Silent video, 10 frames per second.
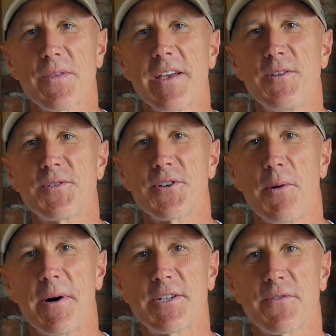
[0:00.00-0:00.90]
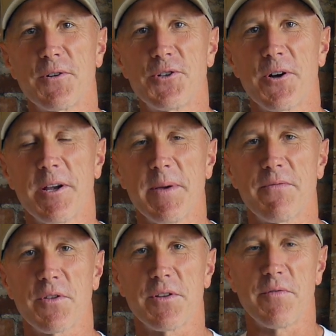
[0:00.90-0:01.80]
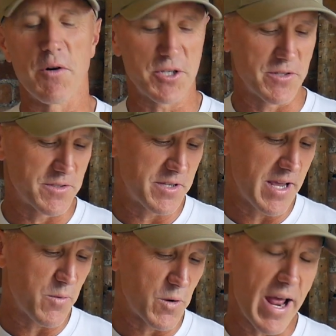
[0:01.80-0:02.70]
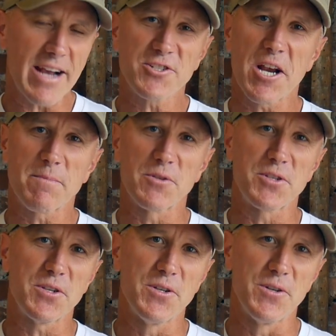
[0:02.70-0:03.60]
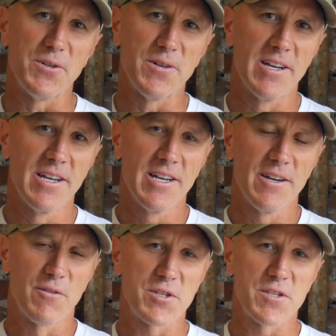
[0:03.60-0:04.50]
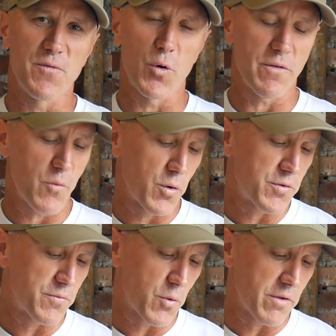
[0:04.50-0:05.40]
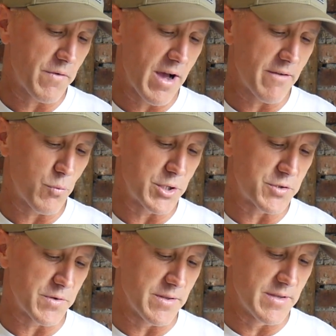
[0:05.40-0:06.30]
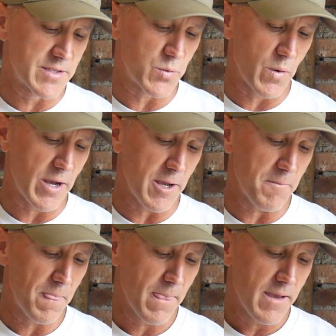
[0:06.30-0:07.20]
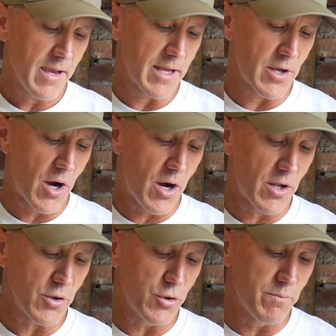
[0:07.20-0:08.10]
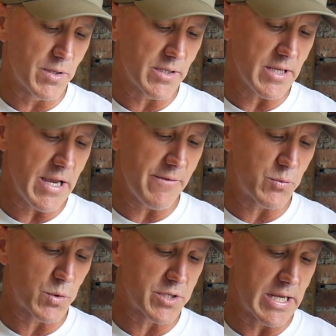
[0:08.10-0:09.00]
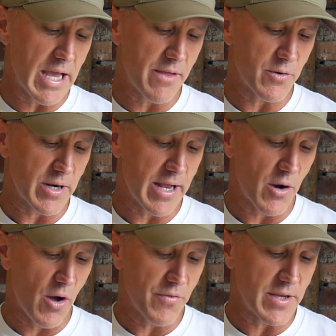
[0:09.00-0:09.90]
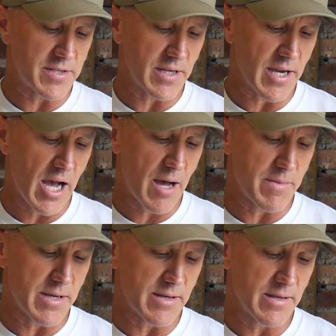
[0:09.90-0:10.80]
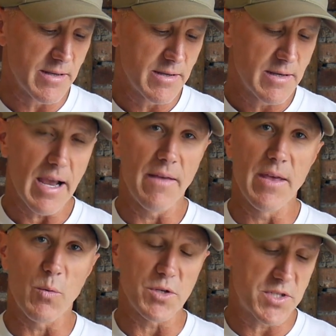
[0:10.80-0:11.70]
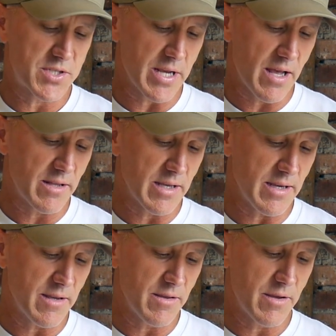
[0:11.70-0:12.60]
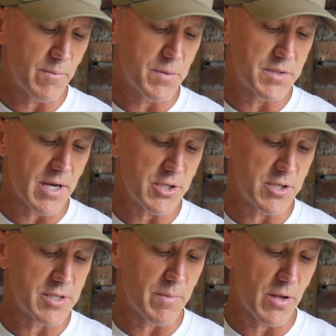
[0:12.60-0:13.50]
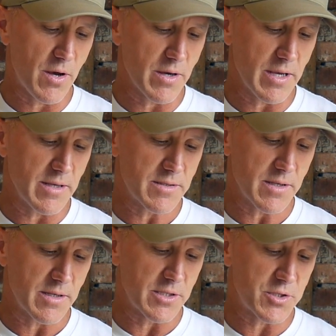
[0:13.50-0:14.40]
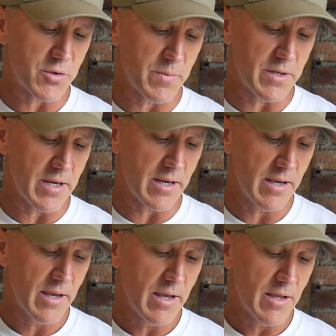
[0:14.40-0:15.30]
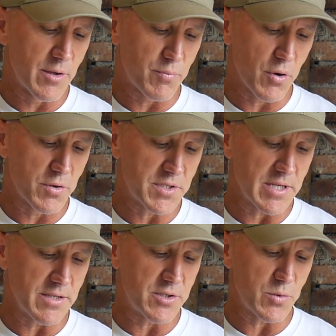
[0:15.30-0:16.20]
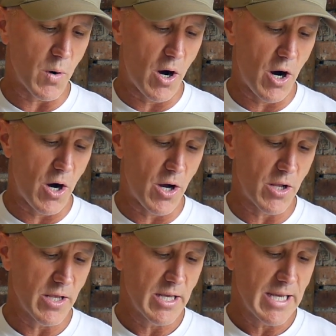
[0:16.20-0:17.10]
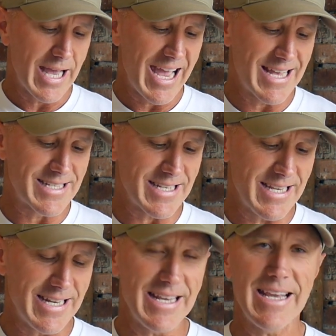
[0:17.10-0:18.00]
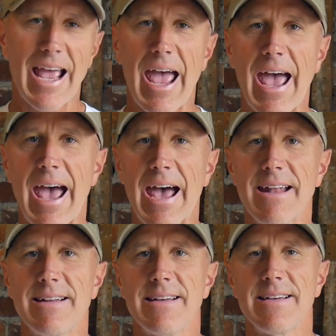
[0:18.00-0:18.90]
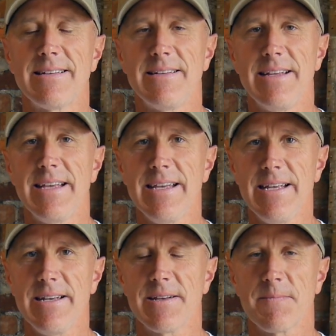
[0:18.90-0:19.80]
Thank you so much for joining me for the devotional. Today we're in Acts chapter 2, verses 44 through 45, which read this way. And all who believed were together and had all things in common, and they were selling their possessions and belongings and distributing the proceeds to all as any had need.